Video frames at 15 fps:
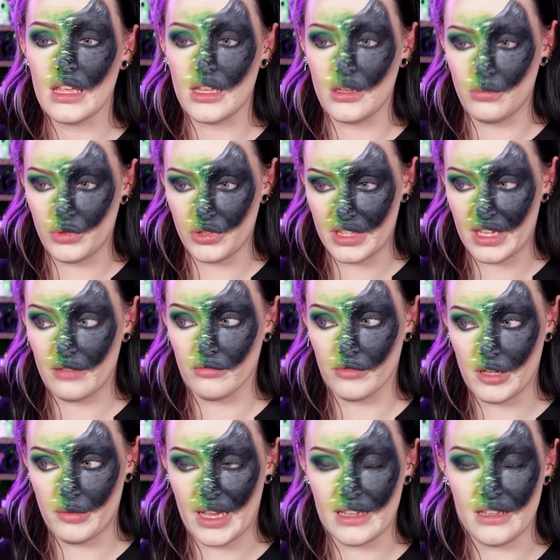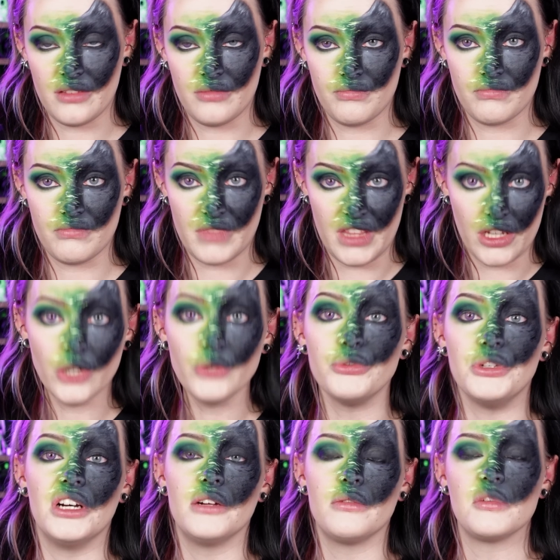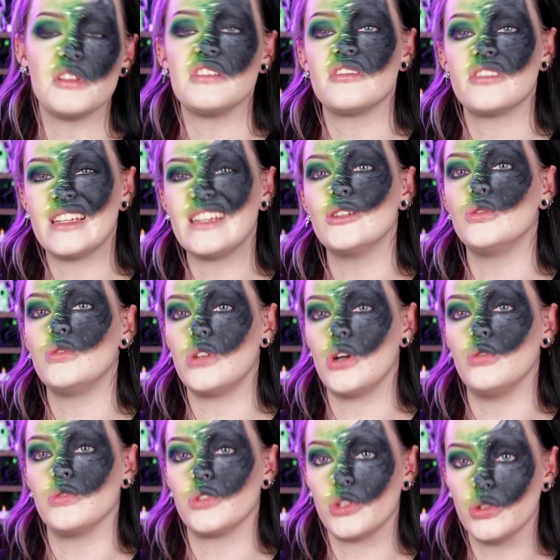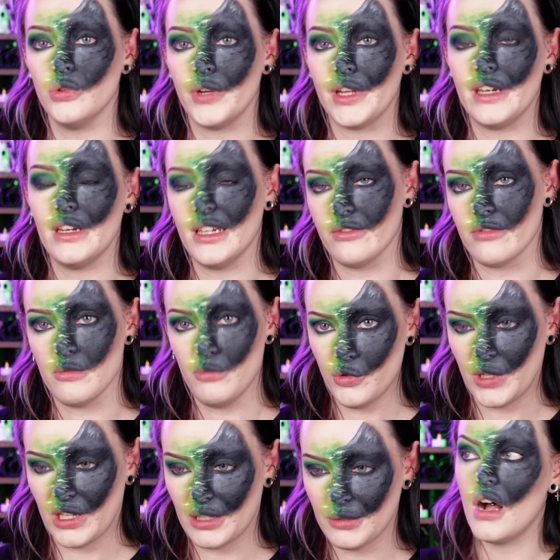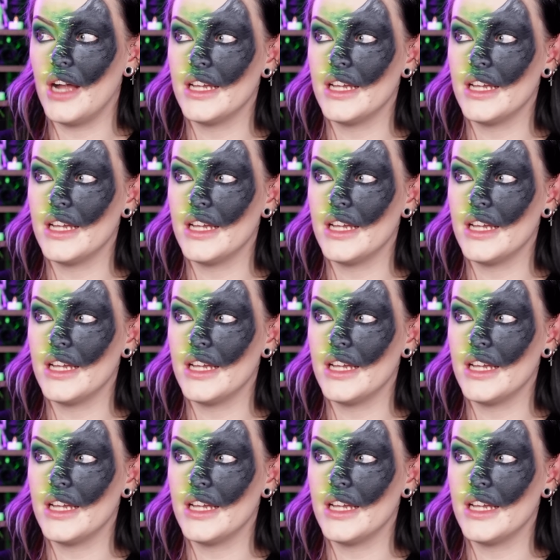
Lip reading: it would then repay the owner with a single gold coin every morning.